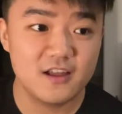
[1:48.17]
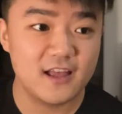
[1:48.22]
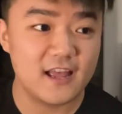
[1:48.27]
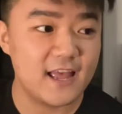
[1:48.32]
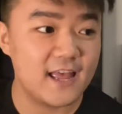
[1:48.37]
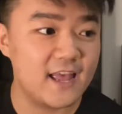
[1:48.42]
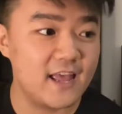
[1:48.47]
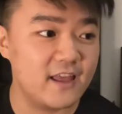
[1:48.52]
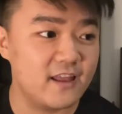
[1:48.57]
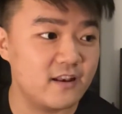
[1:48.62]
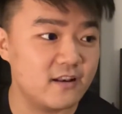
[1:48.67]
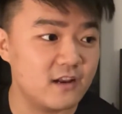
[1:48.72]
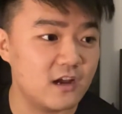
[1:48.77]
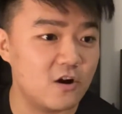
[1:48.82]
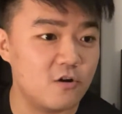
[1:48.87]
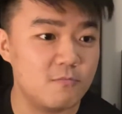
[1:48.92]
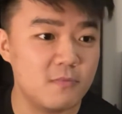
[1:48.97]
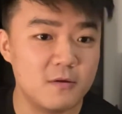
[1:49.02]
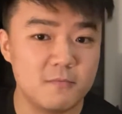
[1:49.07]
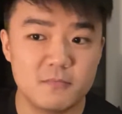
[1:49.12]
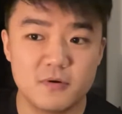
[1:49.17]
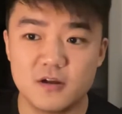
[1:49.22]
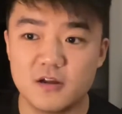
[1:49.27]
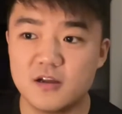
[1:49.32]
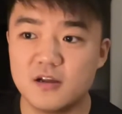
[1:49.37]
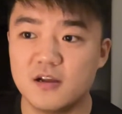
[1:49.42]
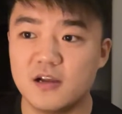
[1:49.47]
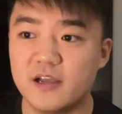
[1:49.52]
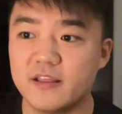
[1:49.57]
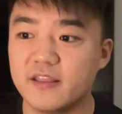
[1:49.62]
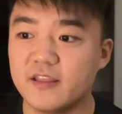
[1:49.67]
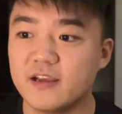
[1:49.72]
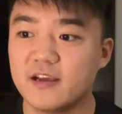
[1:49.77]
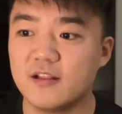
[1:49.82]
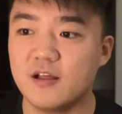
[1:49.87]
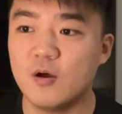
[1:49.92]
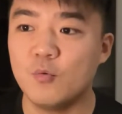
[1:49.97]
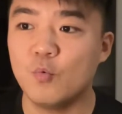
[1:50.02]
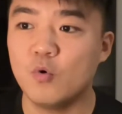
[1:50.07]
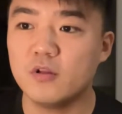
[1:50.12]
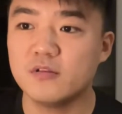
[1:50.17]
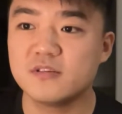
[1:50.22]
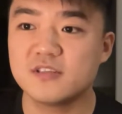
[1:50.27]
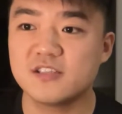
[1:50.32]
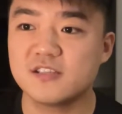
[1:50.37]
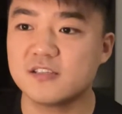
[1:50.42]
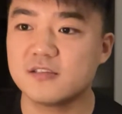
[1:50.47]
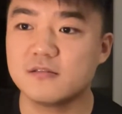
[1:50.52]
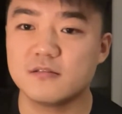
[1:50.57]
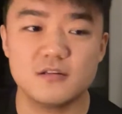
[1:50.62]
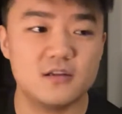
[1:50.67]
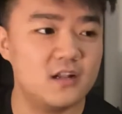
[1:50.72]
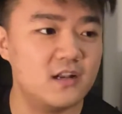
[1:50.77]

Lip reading: and I remember I think I once